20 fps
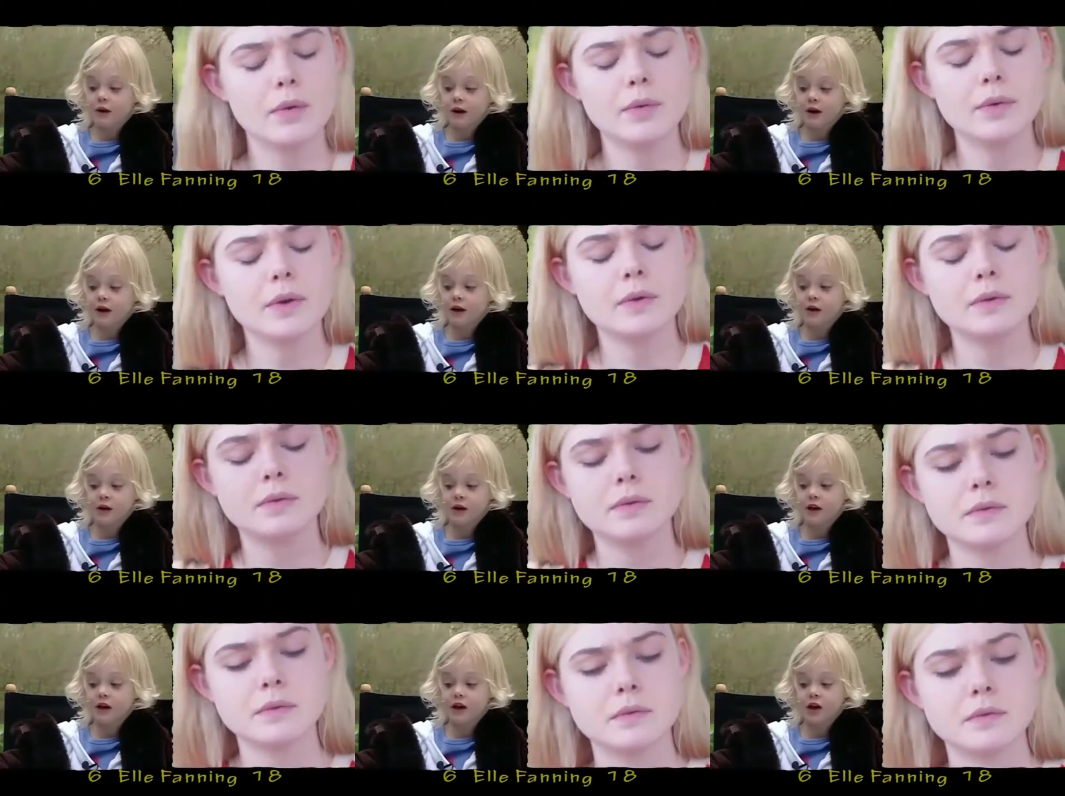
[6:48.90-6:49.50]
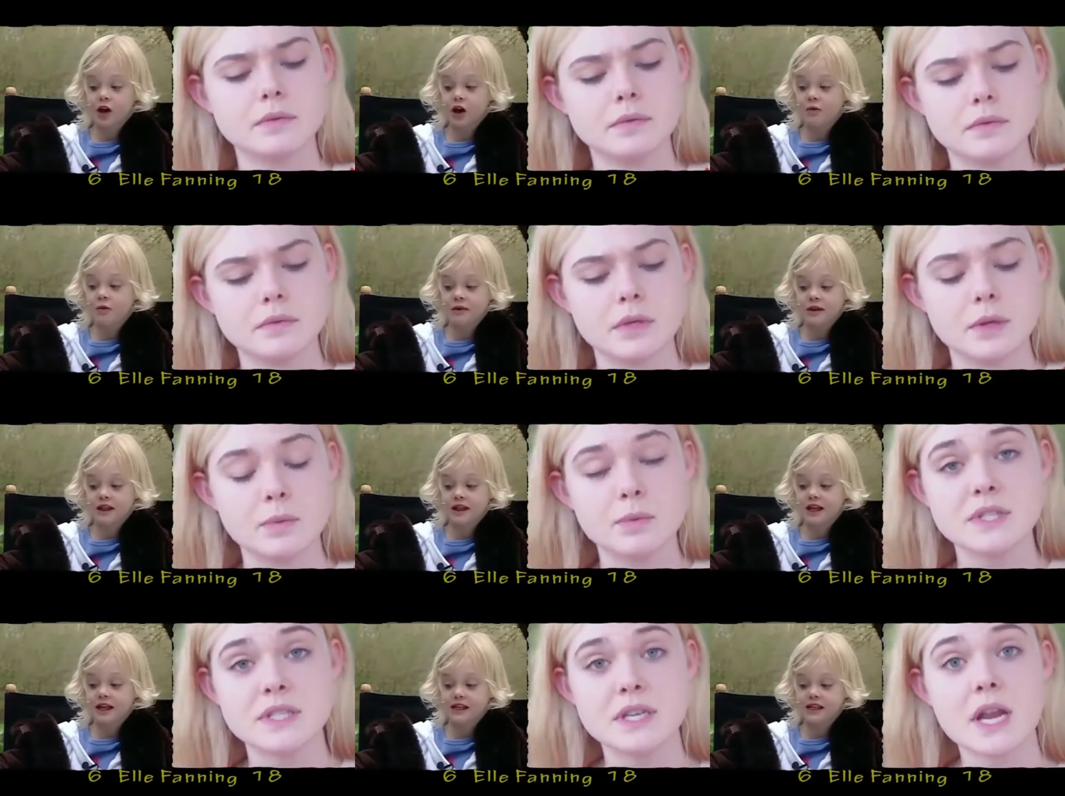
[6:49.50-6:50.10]
Speaker 1: I get
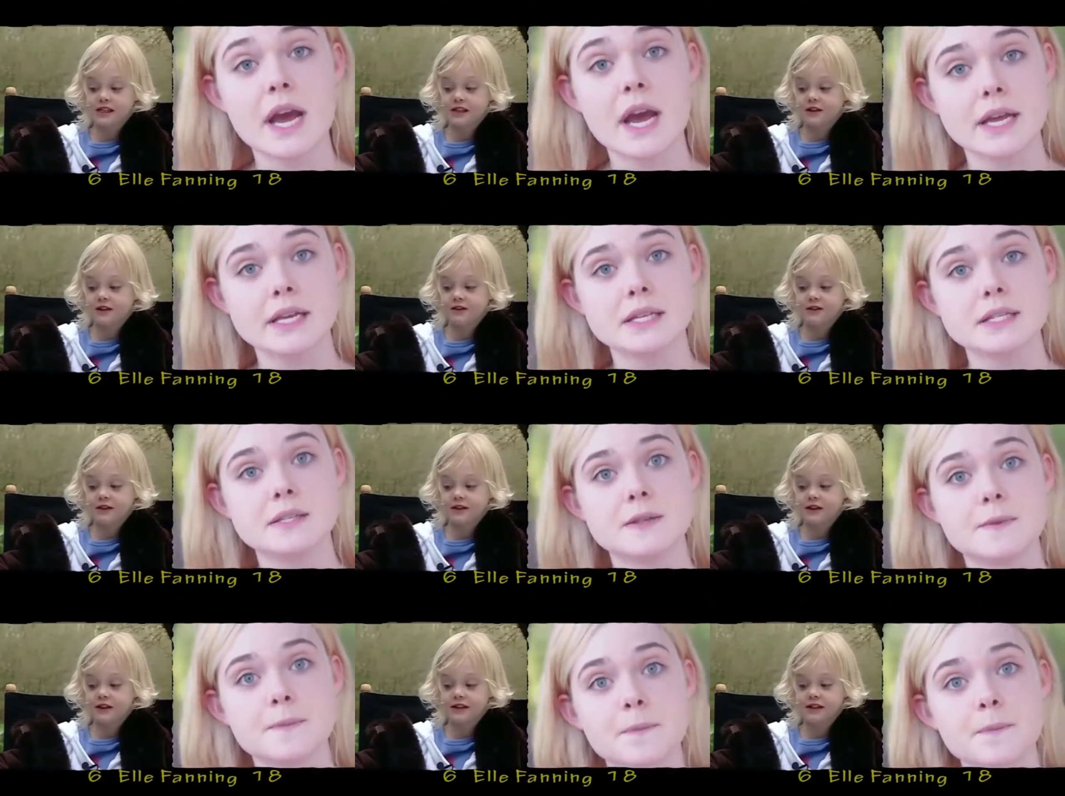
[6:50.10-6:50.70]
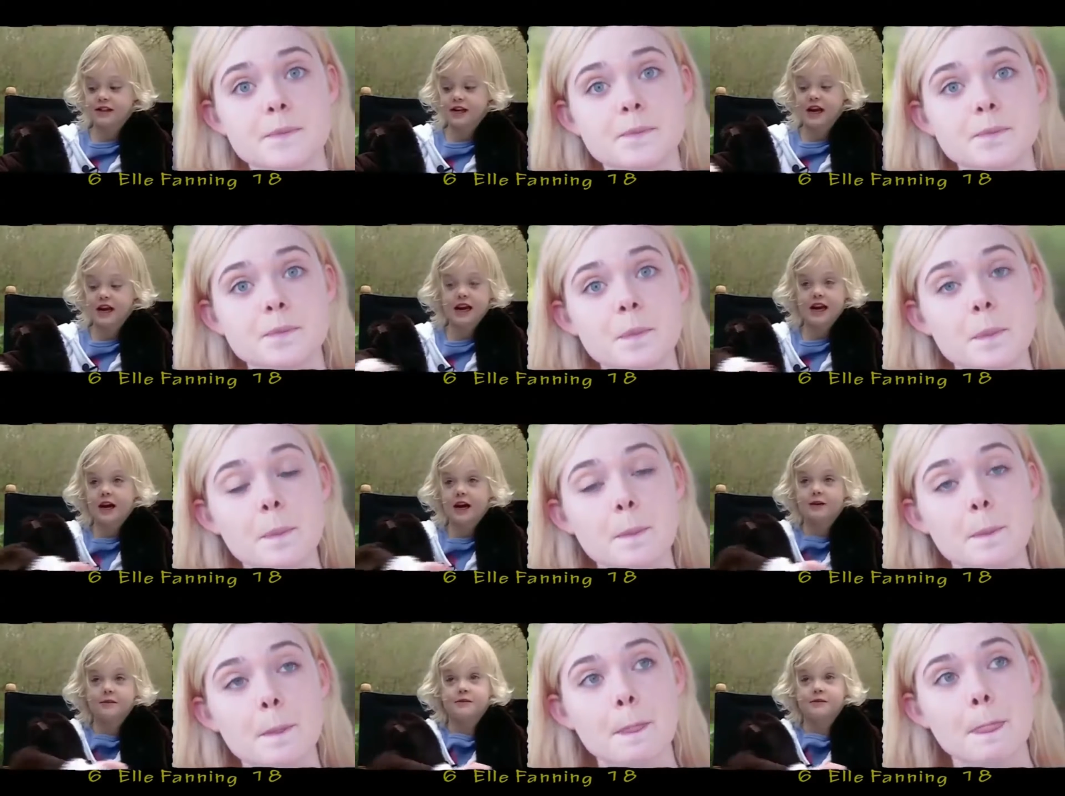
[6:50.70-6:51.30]
home at the end of the
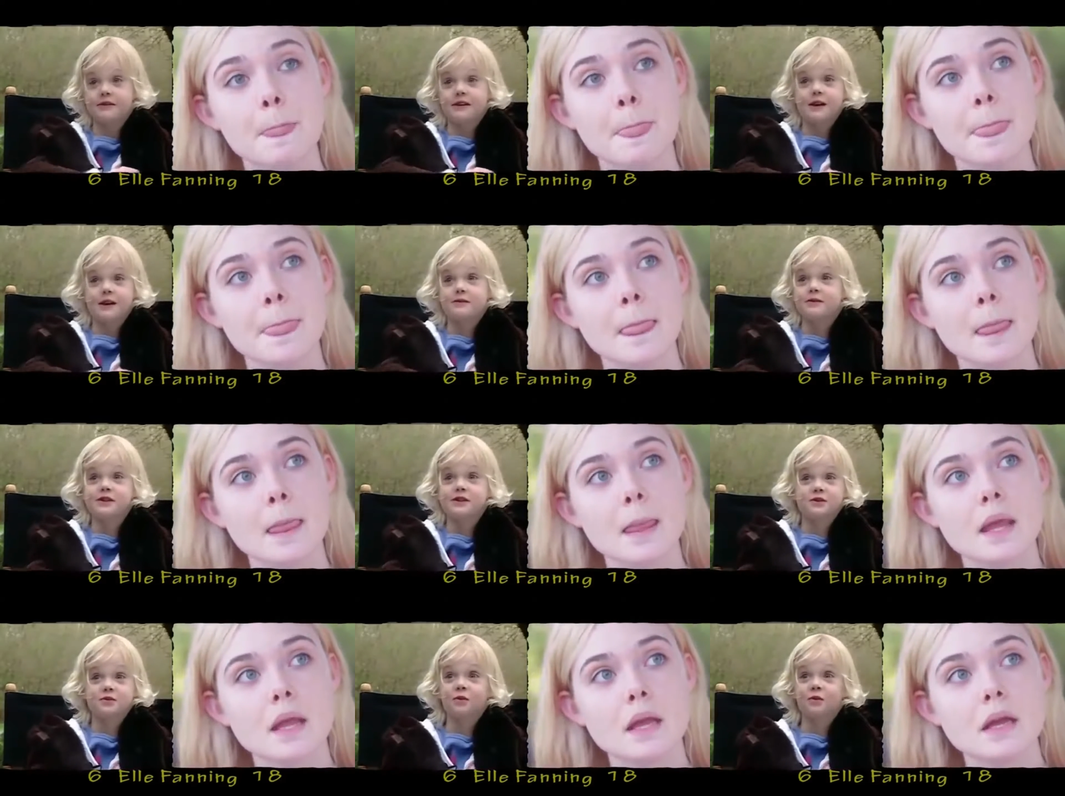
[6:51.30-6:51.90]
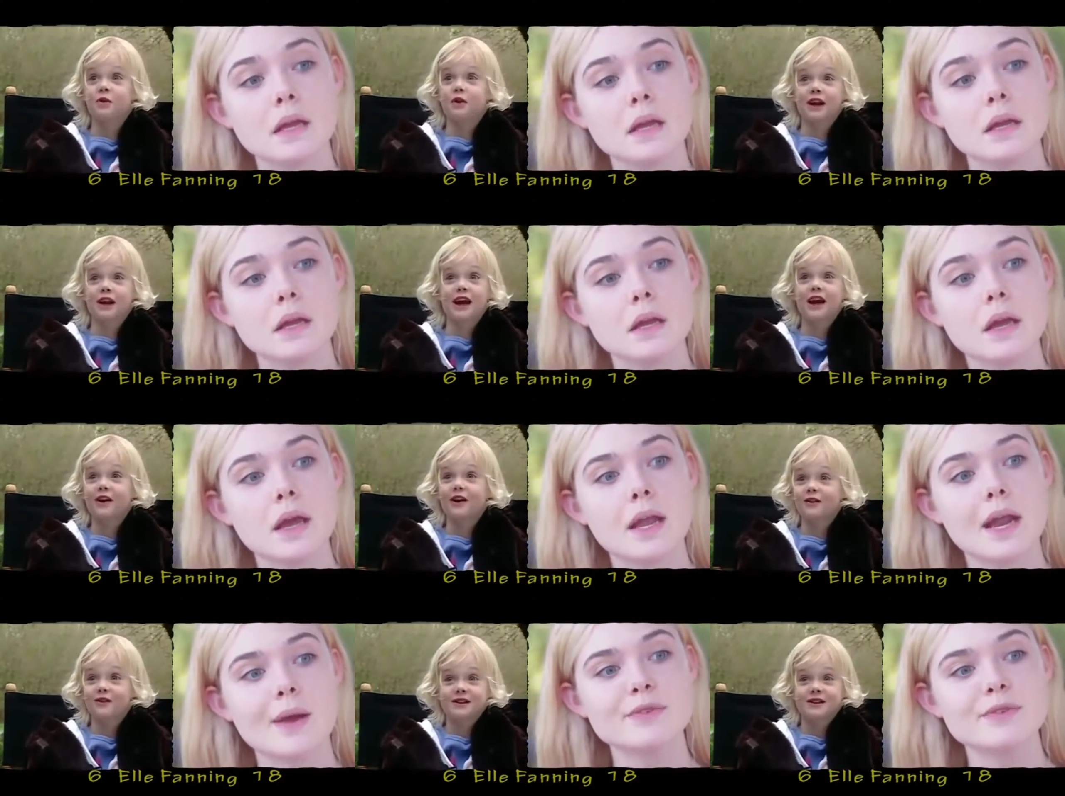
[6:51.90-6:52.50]
day, I'm, I'm just worn
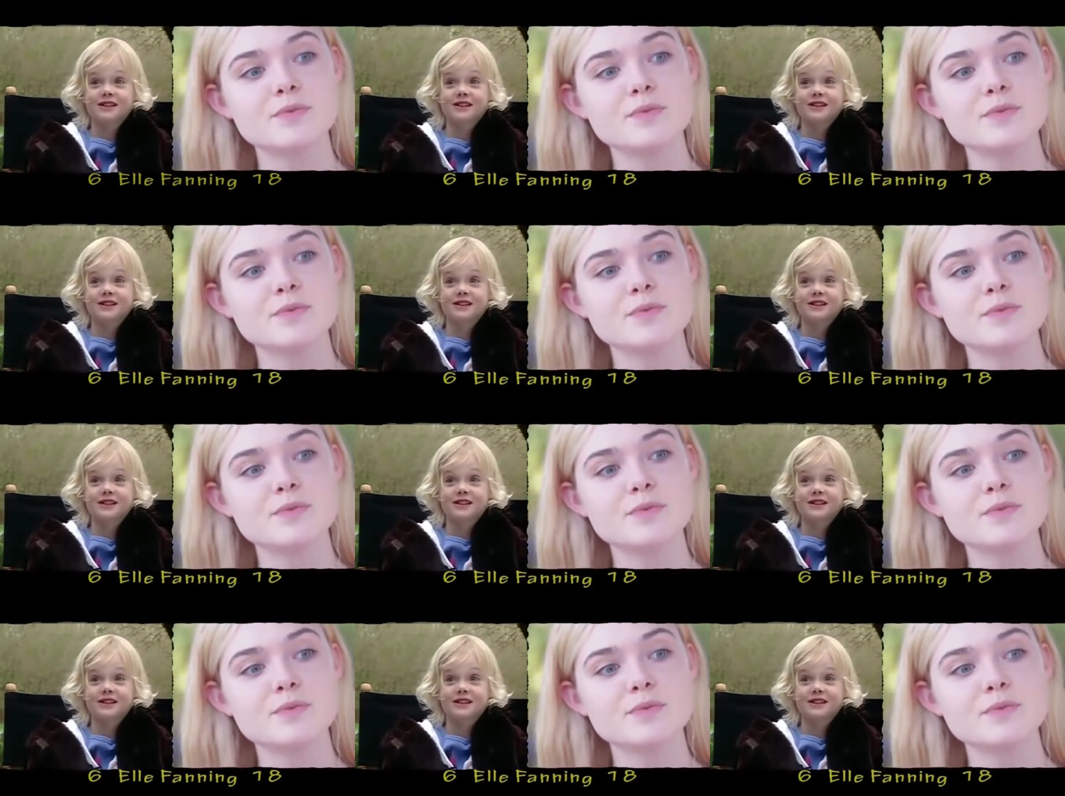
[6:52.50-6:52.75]
out.